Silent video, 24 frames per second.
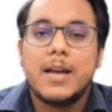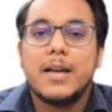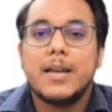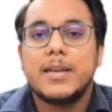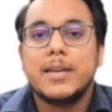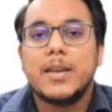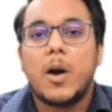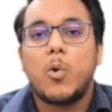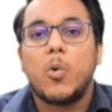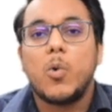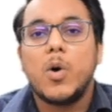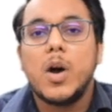
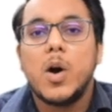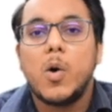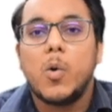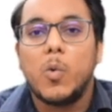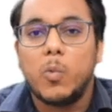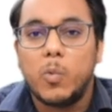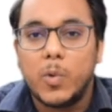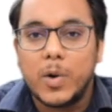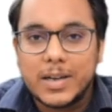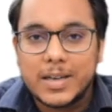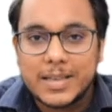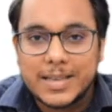Now
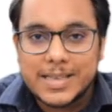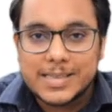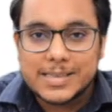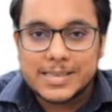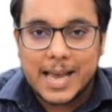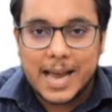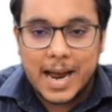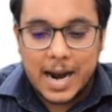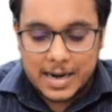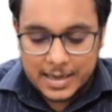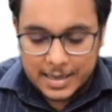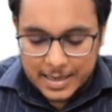what this
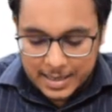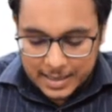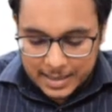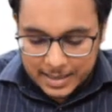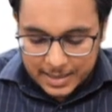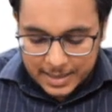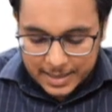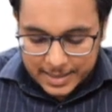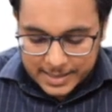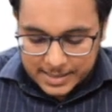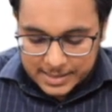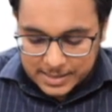
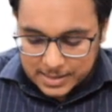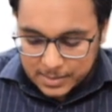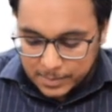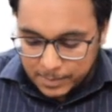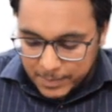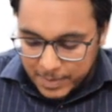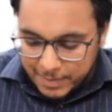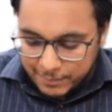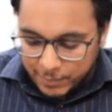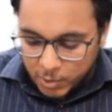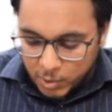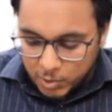article is,
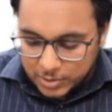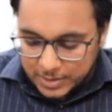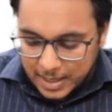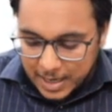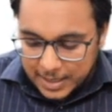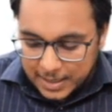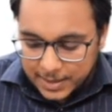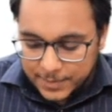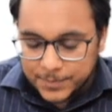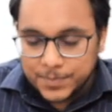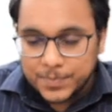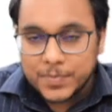before that
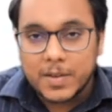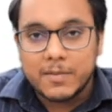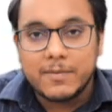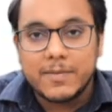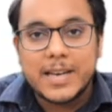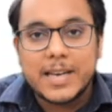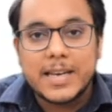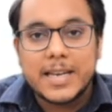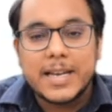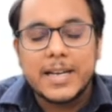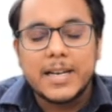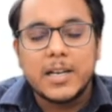we
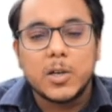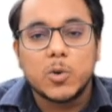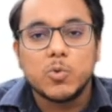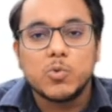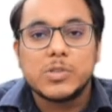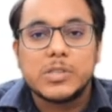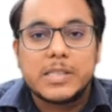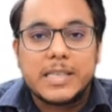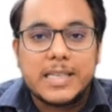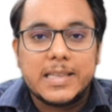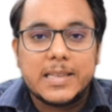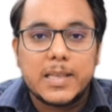need to
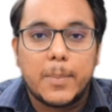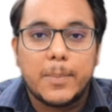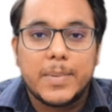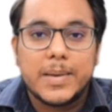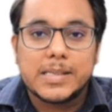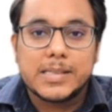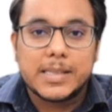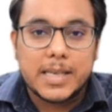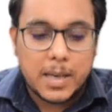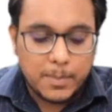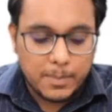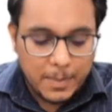see the
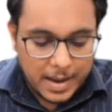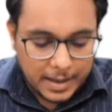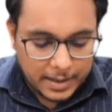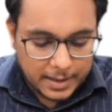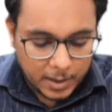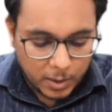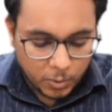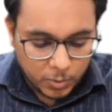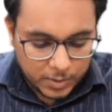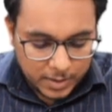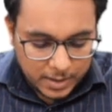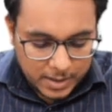basic
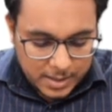background.